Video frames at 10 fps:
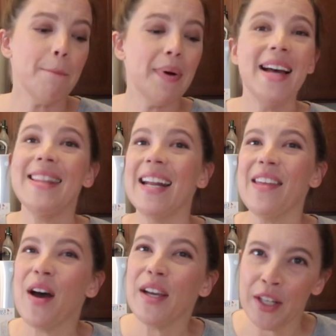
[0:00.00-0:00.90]
but then
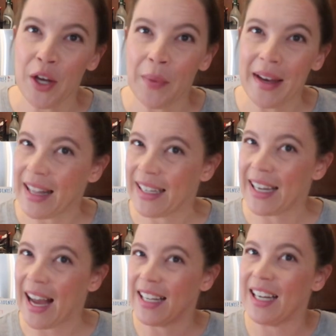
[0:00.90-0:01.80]
I thought, you know what? Like,
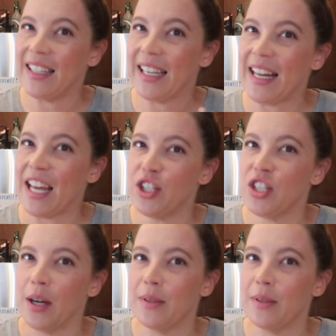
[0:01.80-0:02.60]
I kind of got like an itch.